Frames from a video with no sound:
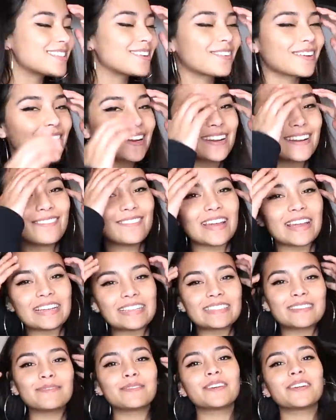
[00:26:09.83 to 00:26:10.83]
So we're gonna make
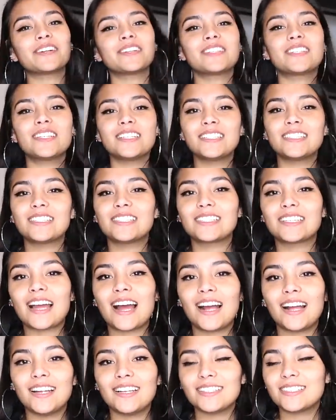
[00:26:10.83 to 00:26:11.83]
some grilled cheeses,
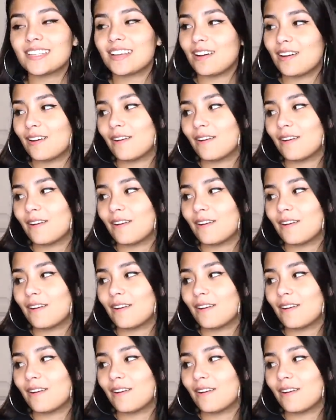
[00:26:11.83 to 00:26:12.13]
guys.